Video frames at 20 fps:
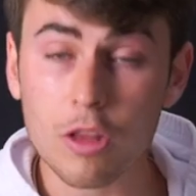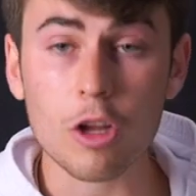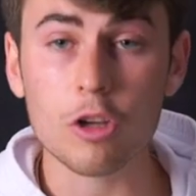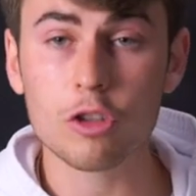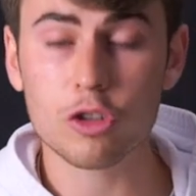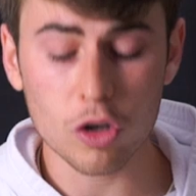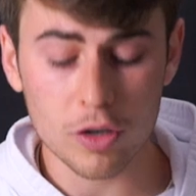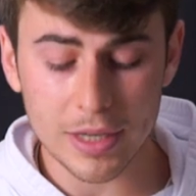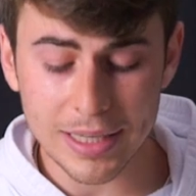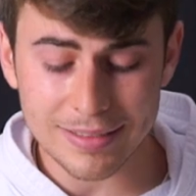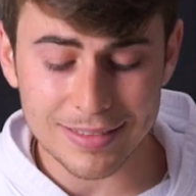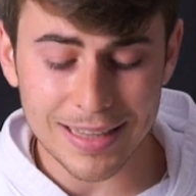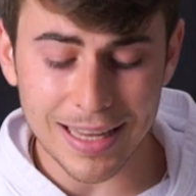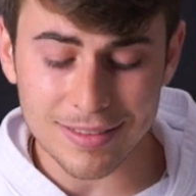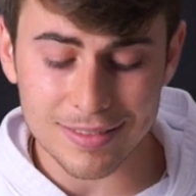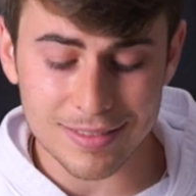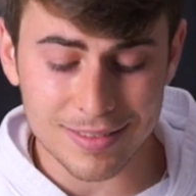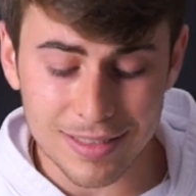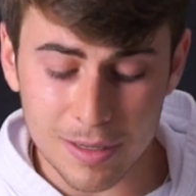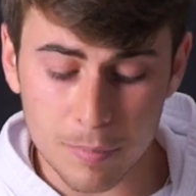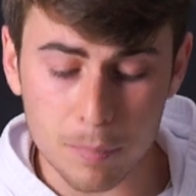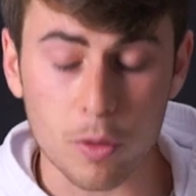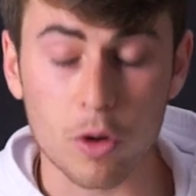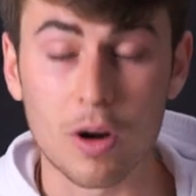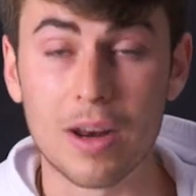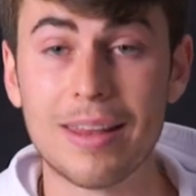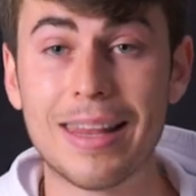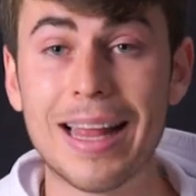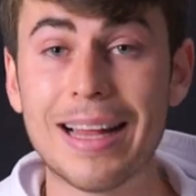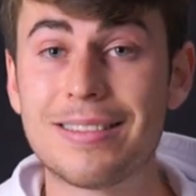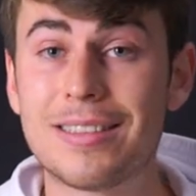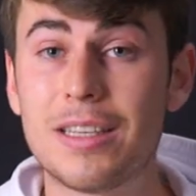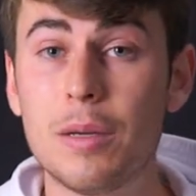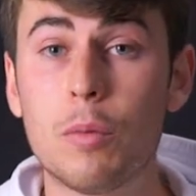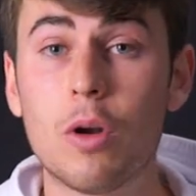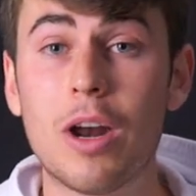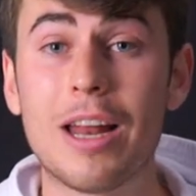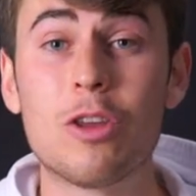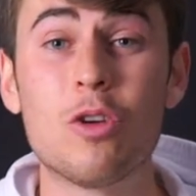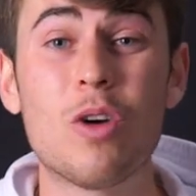So it's that simple,
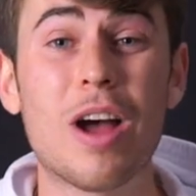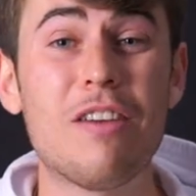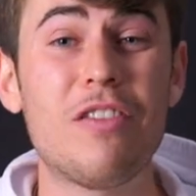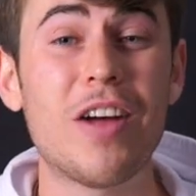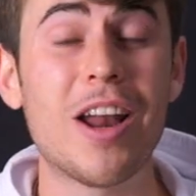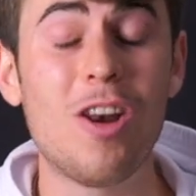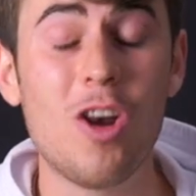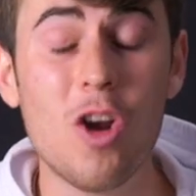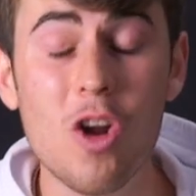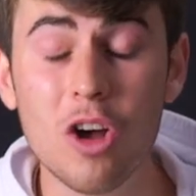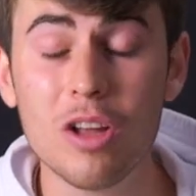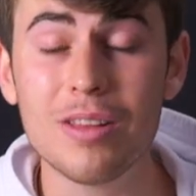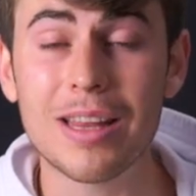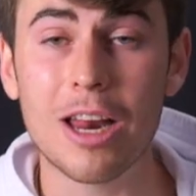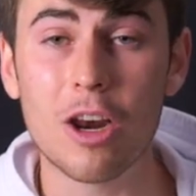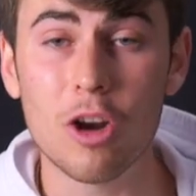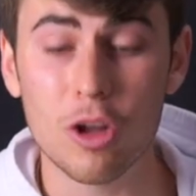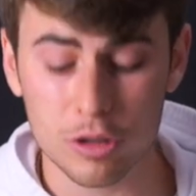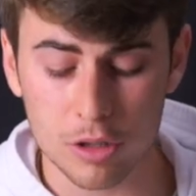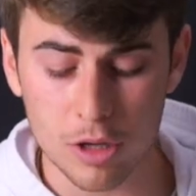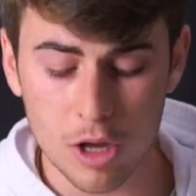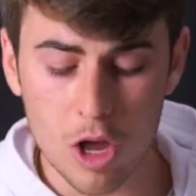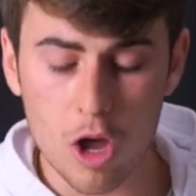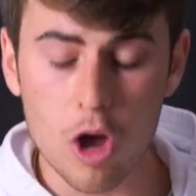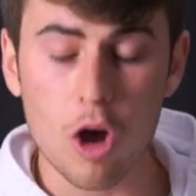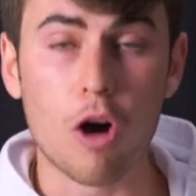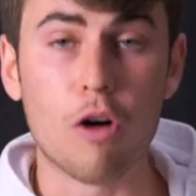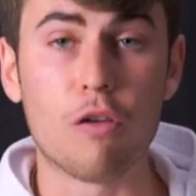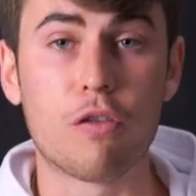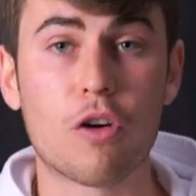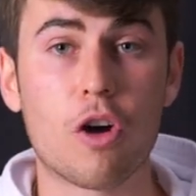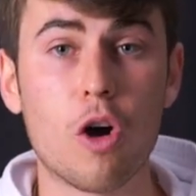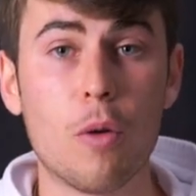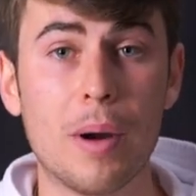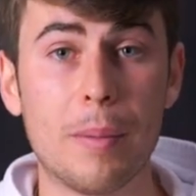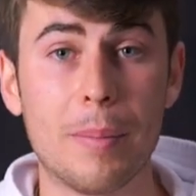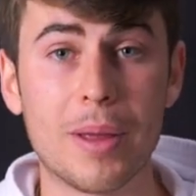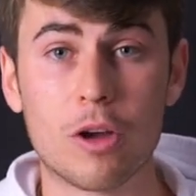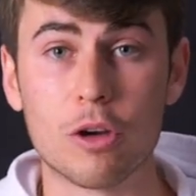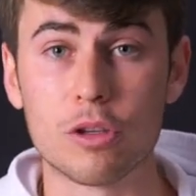and you have a lot of
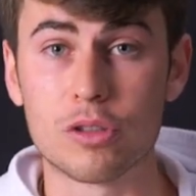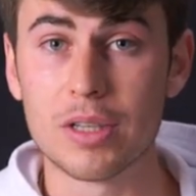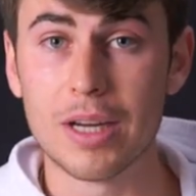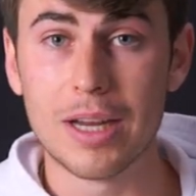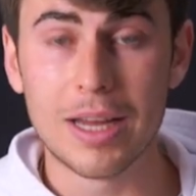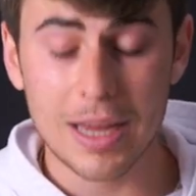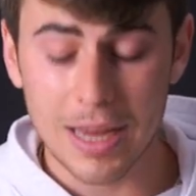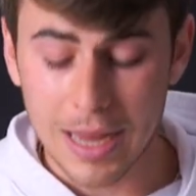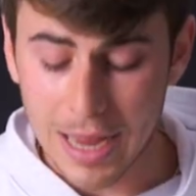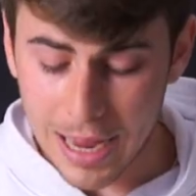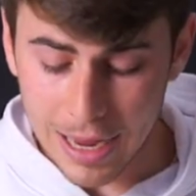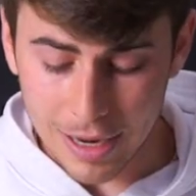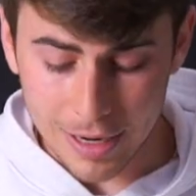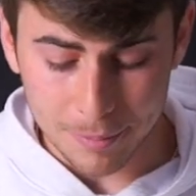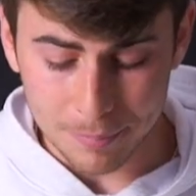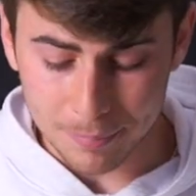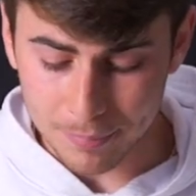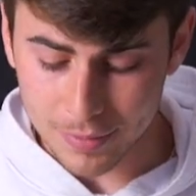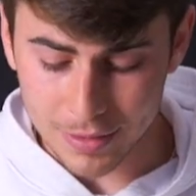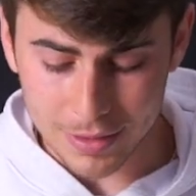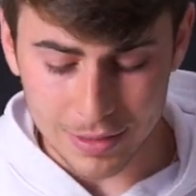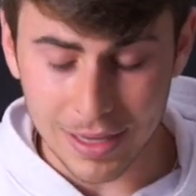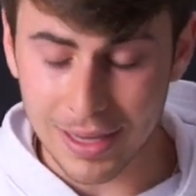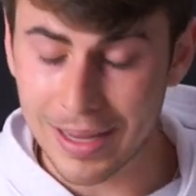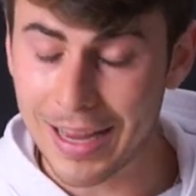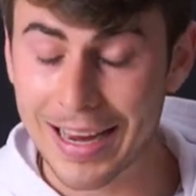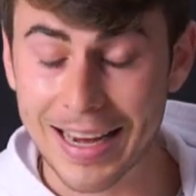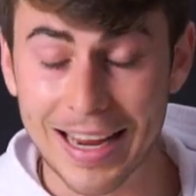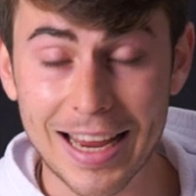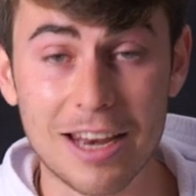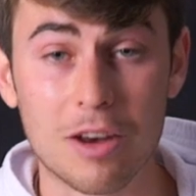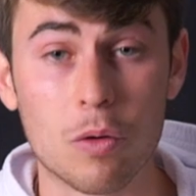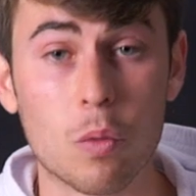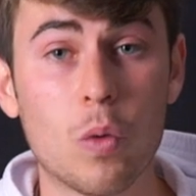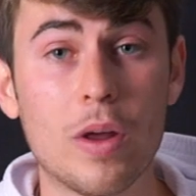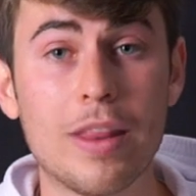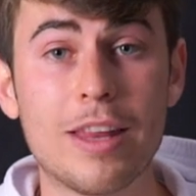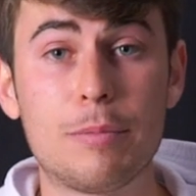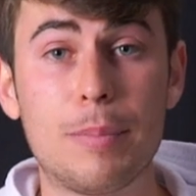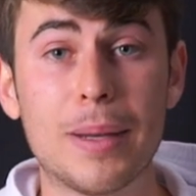cover, because again,
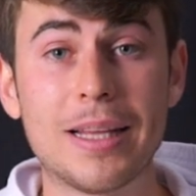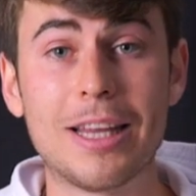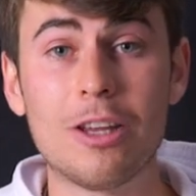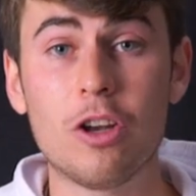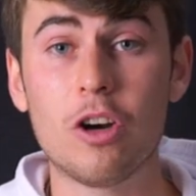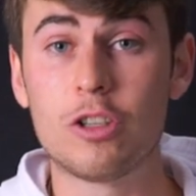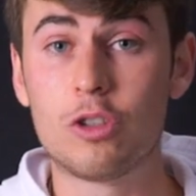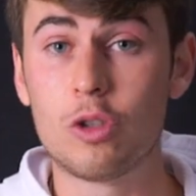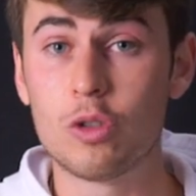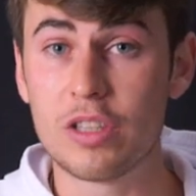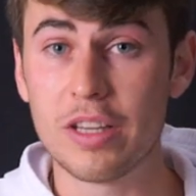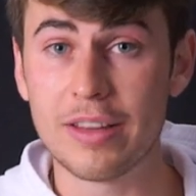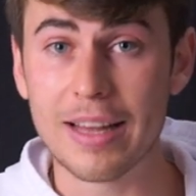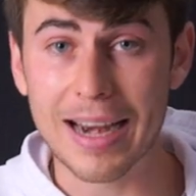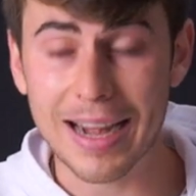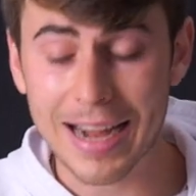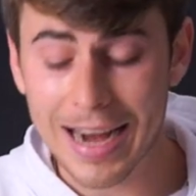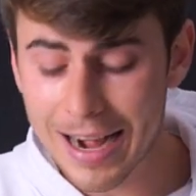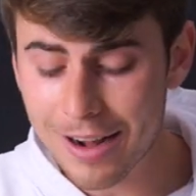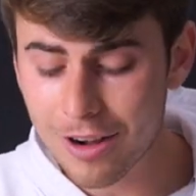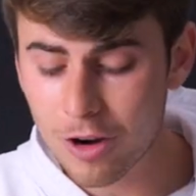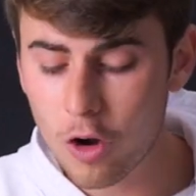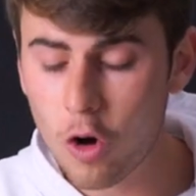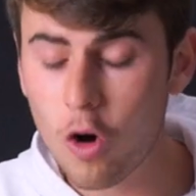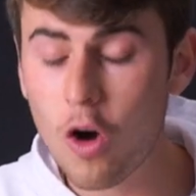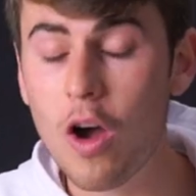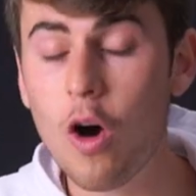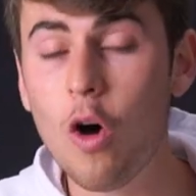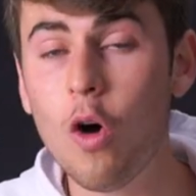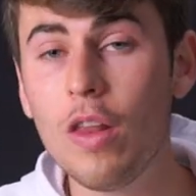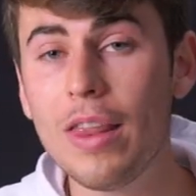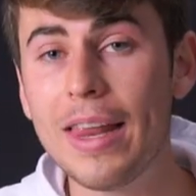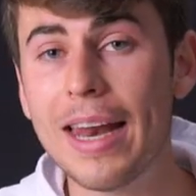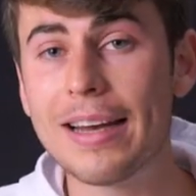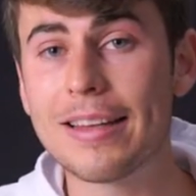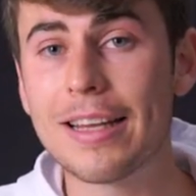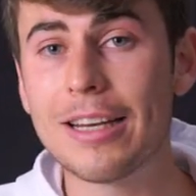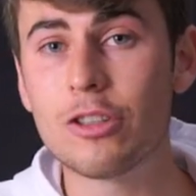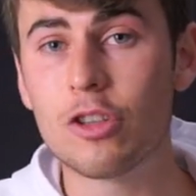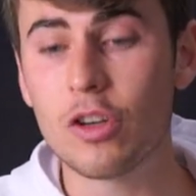when the spectator is choosing their card, all their
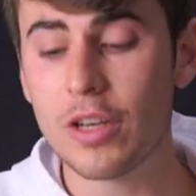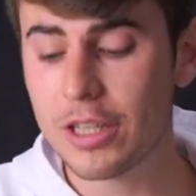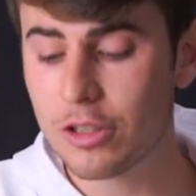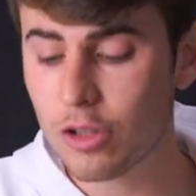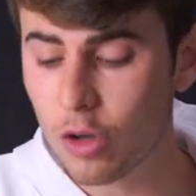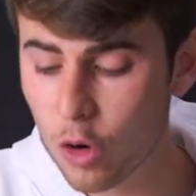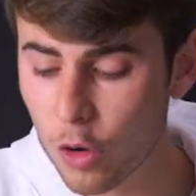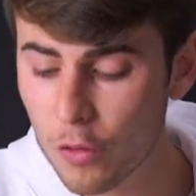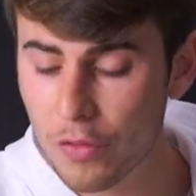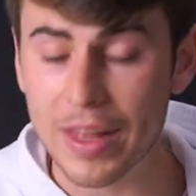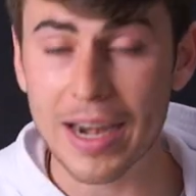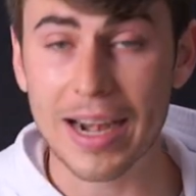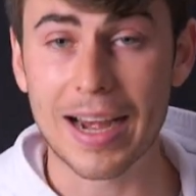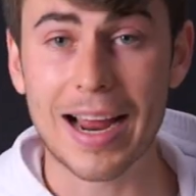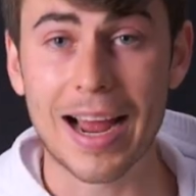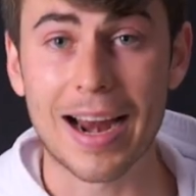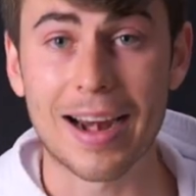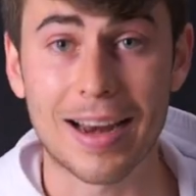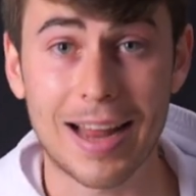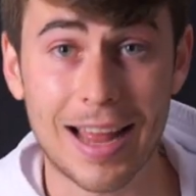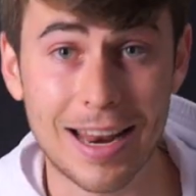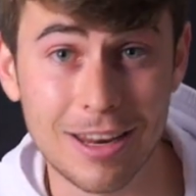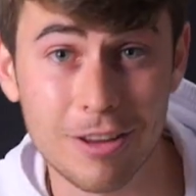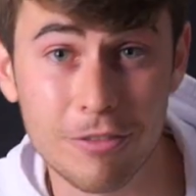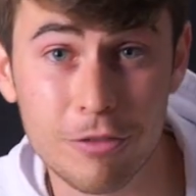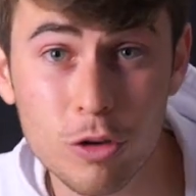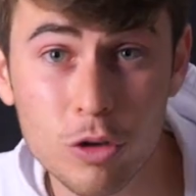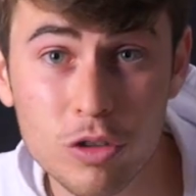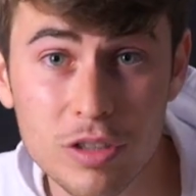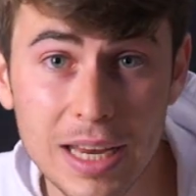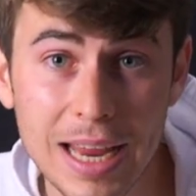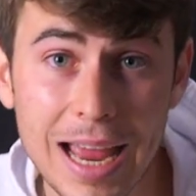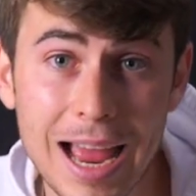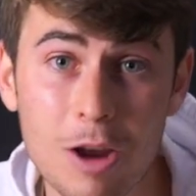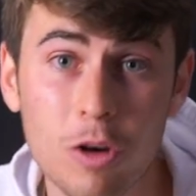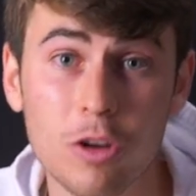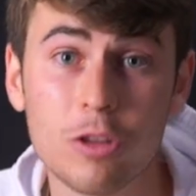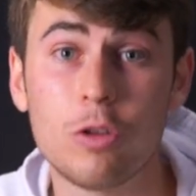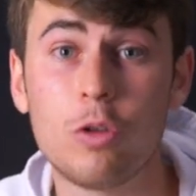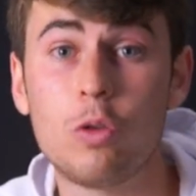attention is on their card, and if you say
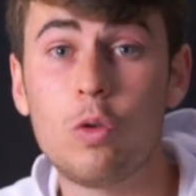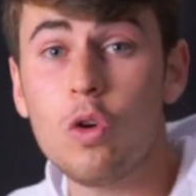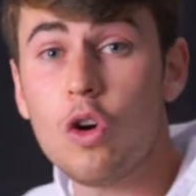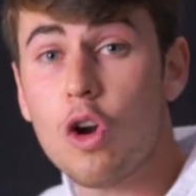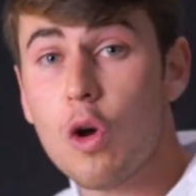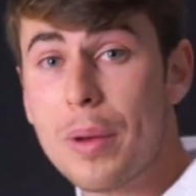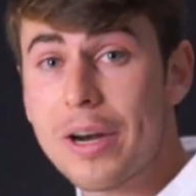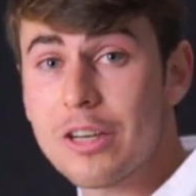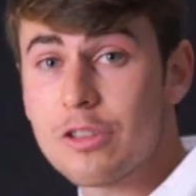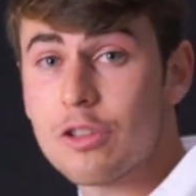I'm going to turn over